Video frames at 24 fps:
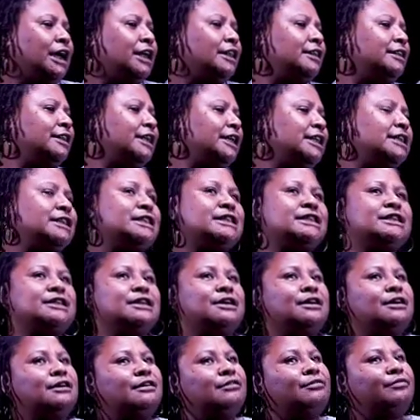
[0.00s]
this
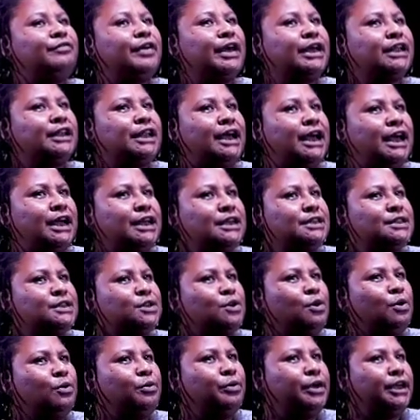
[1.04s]
vector is
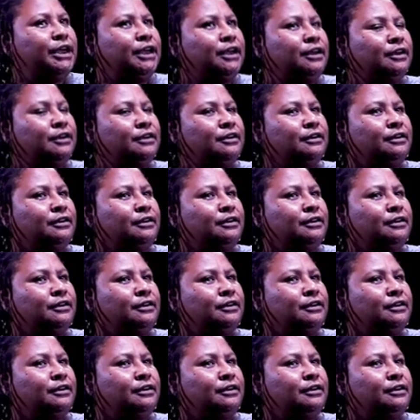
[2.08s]
going.